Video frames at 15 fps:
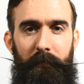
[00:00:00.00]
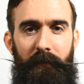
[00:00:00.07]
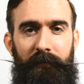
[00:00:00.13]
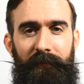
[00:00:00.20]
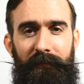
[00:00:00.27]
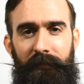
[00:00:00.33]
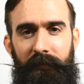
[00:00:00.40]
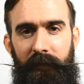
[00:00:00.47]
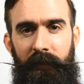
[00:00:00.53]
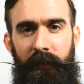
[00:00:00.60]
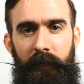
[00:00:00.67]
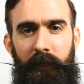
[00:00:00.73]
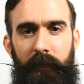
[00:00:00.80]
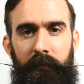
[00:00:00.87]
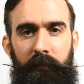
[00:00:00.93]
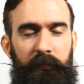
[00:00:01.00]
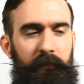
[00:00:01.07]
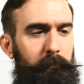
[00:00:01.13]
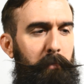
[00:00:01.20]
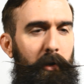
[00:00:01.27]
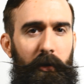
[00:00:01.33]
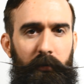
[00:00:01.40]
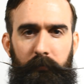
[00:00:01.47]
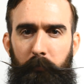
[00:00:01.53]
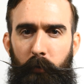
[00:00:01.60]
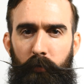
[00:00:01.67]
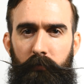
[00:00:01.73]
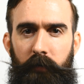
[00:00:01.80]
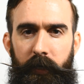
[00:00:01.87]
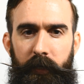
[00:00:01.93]
This is the key. This is boss
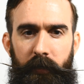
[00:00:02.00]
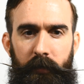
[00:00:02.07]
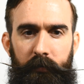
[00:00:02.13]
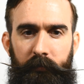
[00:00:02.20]
mode right here.